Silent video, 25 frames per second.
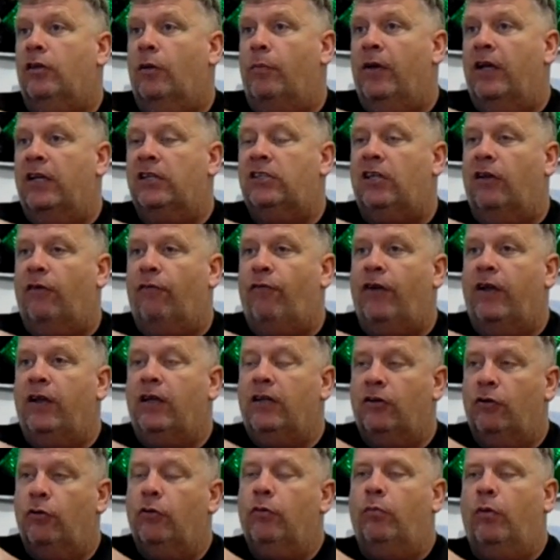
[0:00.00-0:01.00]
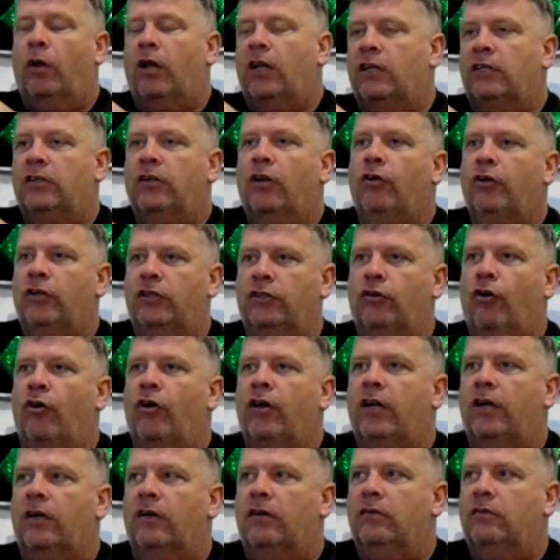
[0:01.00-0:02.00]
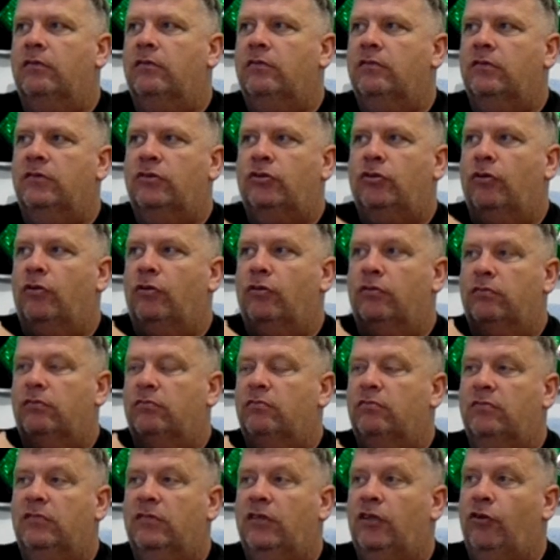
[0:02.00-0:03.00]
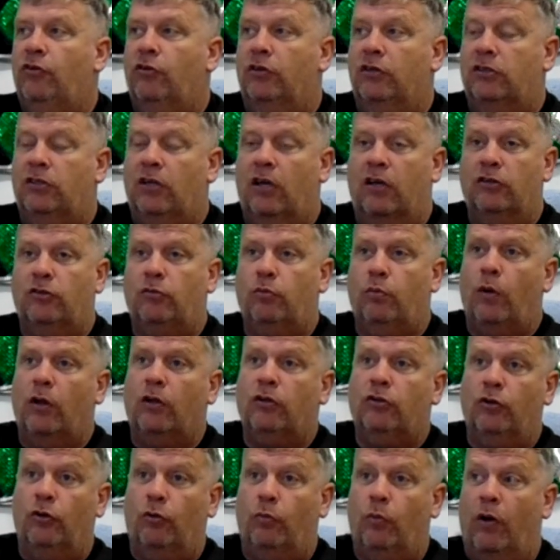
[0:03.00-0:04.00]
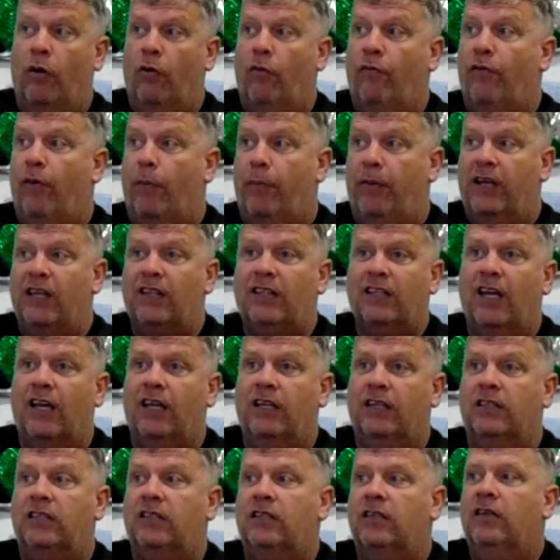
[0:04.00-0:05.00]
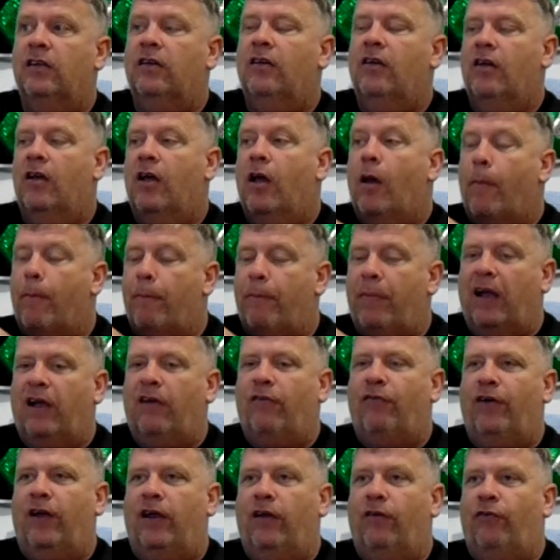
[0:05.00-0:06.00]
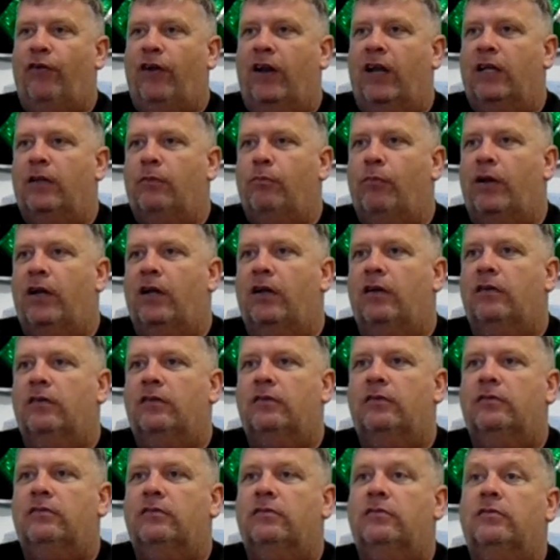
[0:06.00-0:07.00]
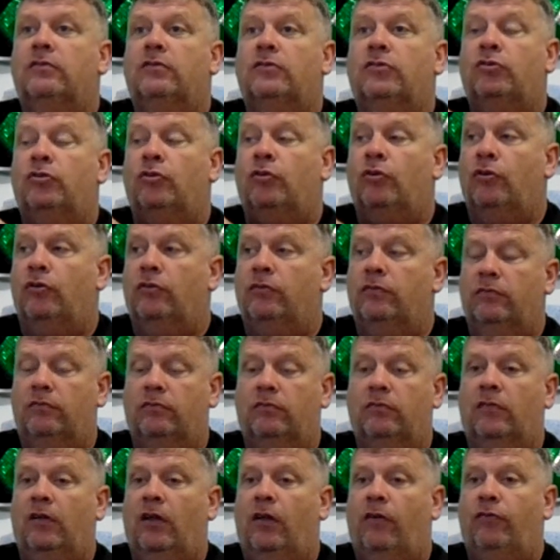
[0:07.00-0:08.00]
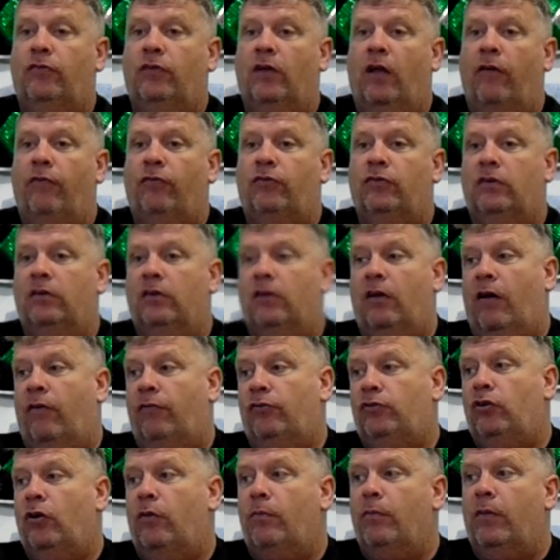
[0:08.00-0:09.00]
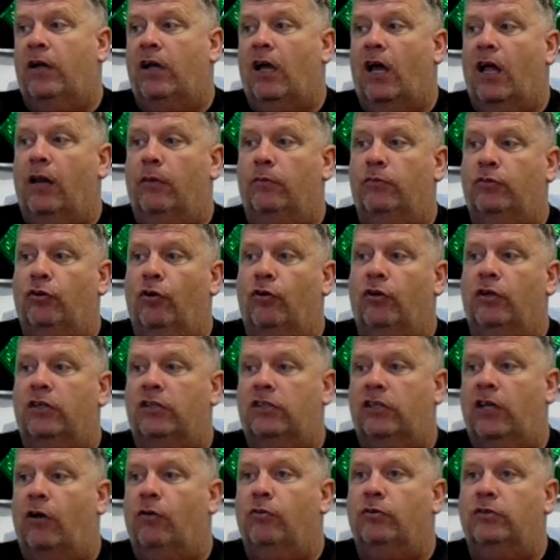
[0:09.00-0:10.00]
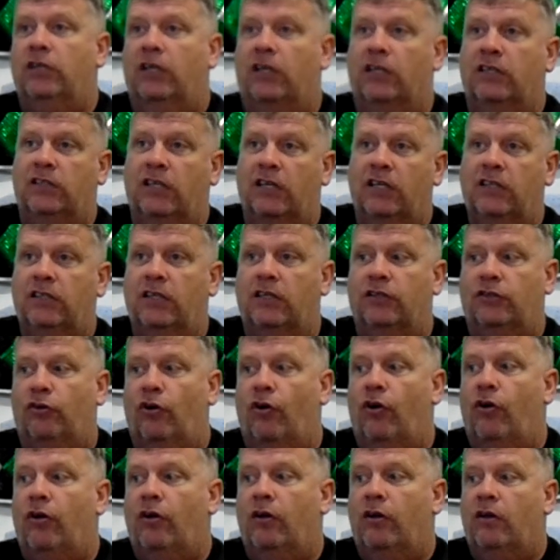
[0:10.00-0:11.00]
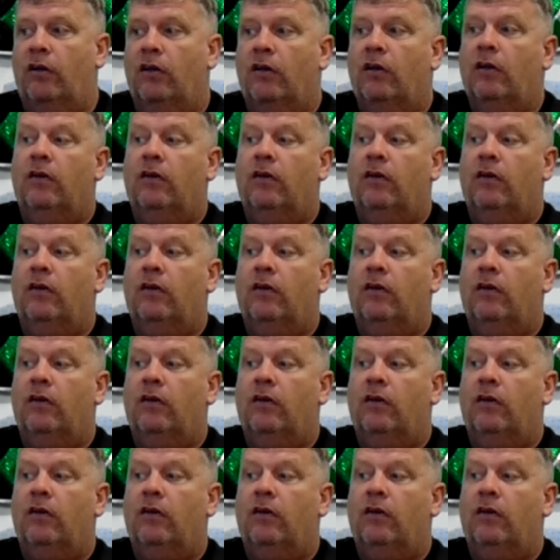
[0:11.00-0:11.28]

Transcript: domestic fight now, well he's now he's got it. So, you know, it's, it's worked out well for both guys. Big fight for Edinburgh. So if, if, if John McCallum's got the skills that he says he's got,